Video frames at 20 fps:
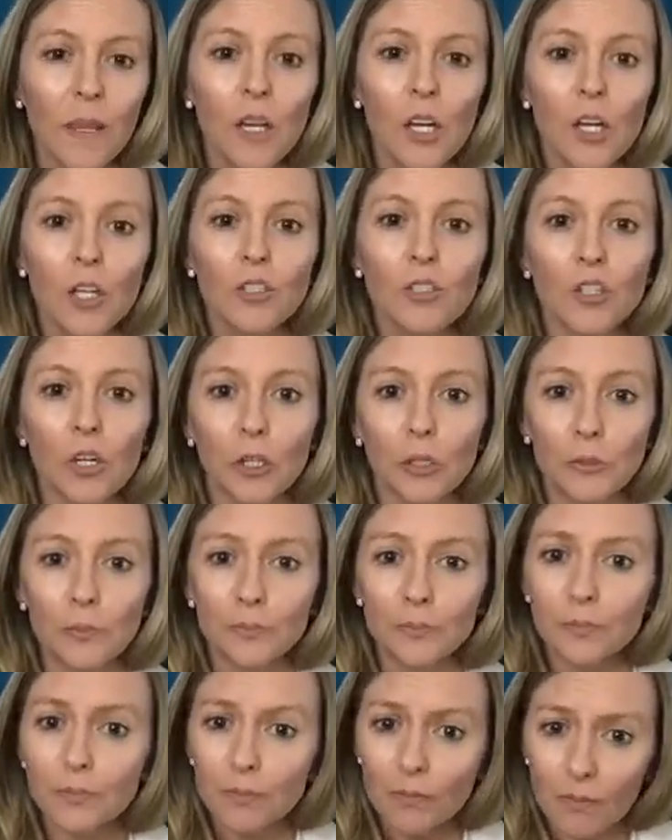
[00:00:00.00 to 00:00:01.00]
So
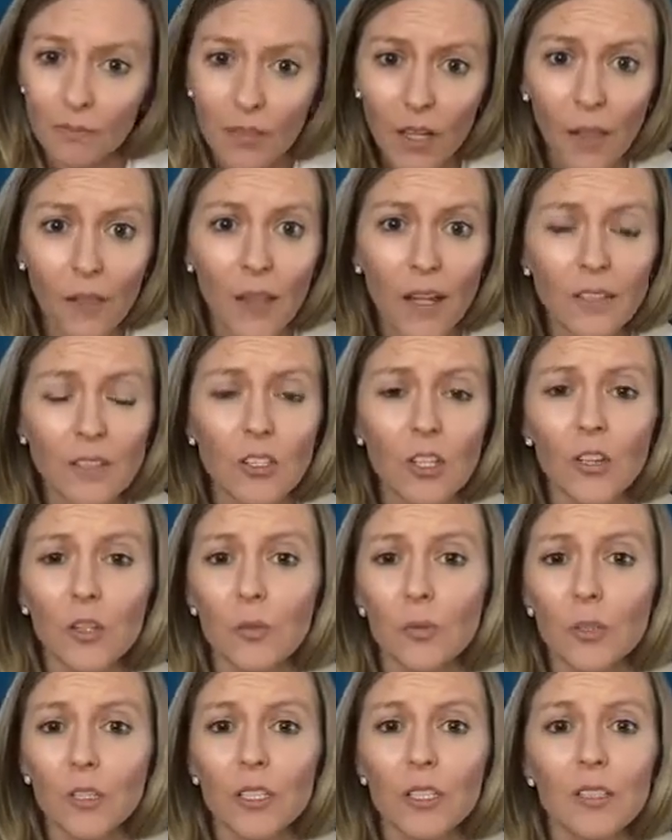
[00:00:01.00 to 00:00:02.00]
that's another
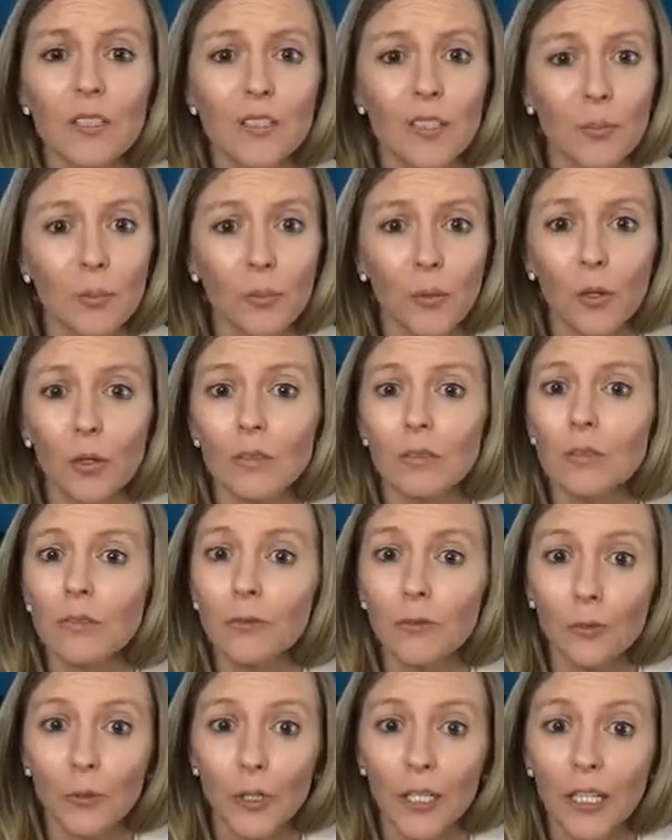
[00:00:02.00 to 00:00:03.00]
really simple,
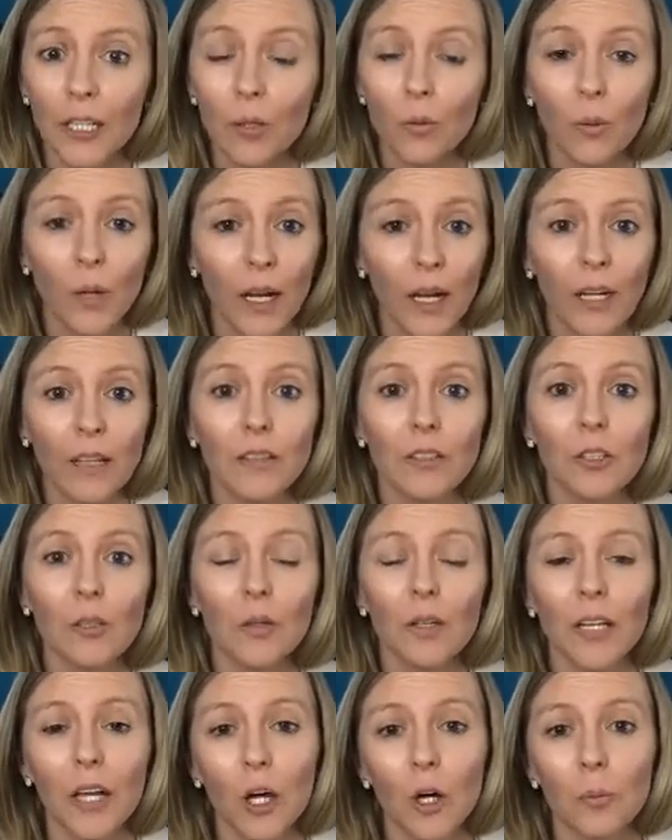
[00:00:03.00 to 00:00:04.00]
free way that you can
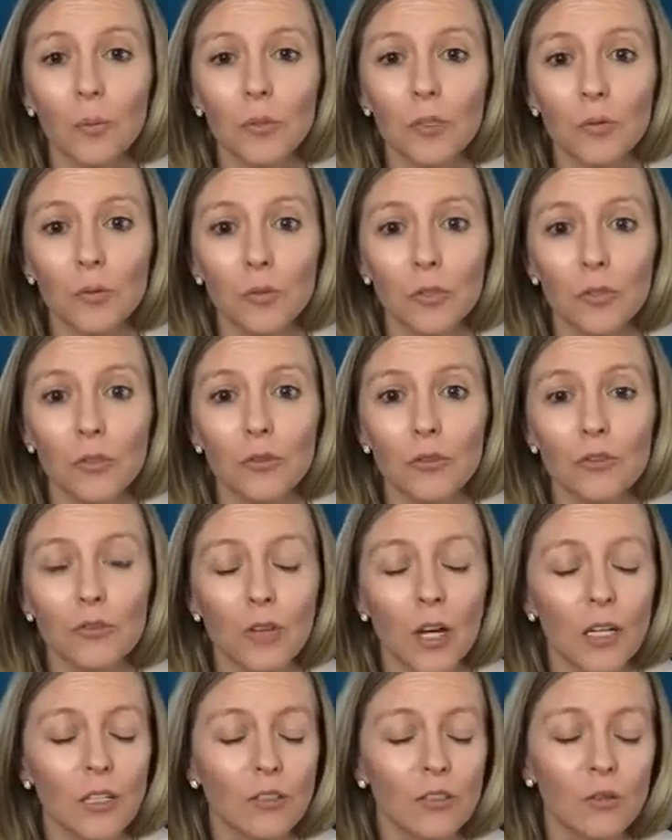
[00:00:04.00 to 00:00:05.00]
help to reduce
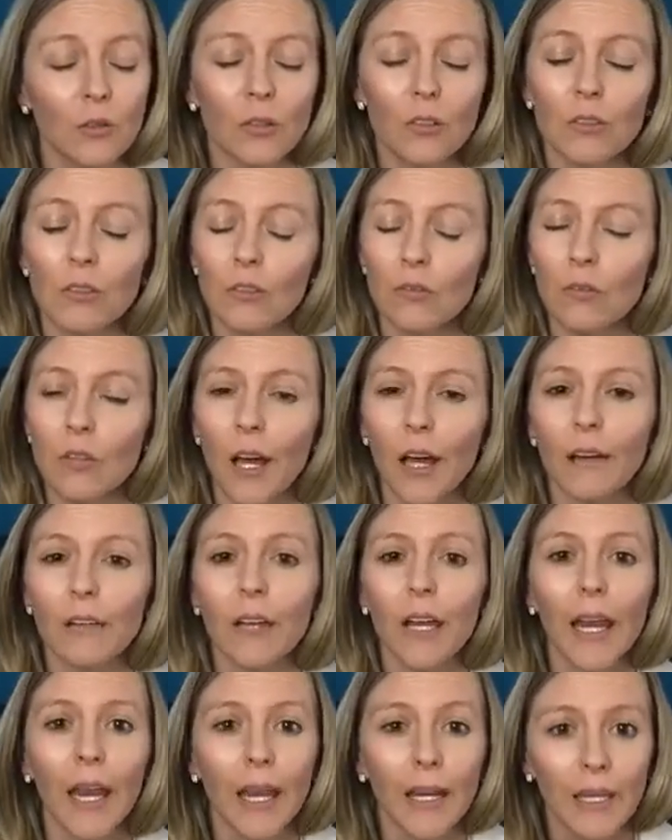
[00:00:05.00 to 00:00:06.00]
stress. You can do that
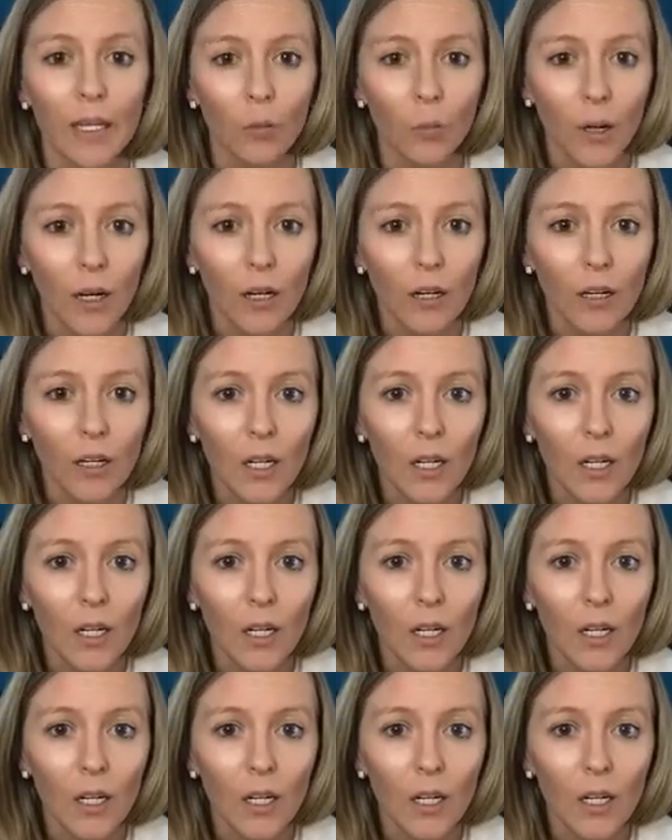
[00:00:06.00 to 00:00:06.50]
anywhere.